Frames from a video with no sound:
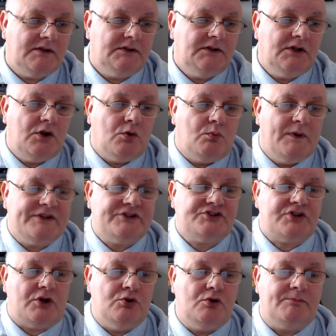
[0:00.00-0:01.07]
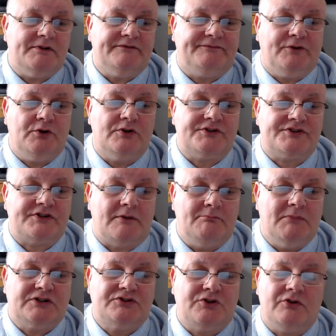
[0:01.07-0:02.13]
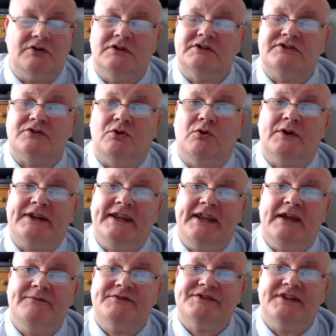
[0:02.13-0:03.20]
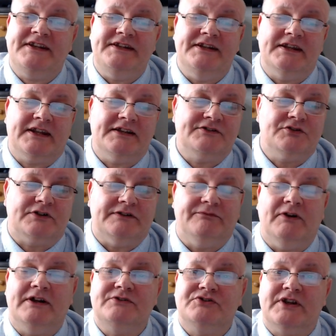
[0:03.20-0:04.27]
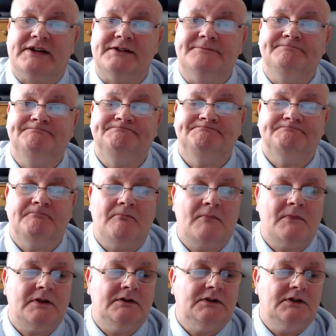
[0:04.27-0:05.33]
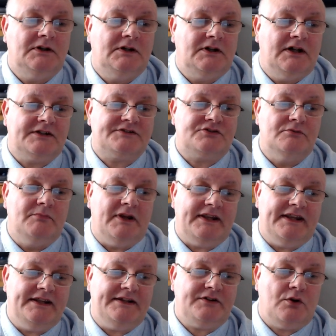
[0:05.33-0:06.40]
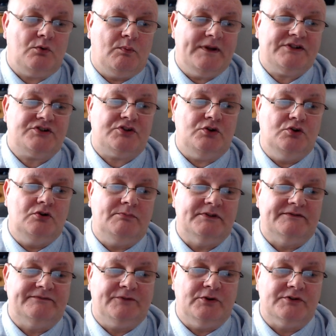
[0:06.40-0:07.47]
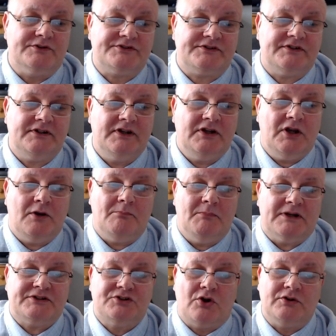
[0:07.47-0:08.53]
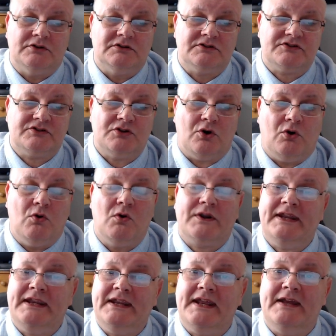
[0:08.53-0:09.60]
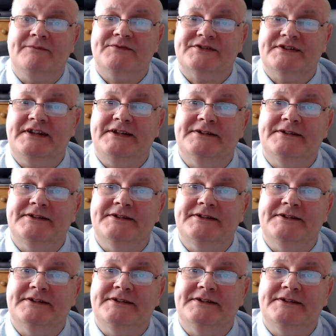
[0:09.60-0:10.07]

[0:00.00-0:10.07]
Which opened first, McDonald's or KFC, Kentucky Fried Chicken? That's number 8. Which opened first, McDonald's or KFC?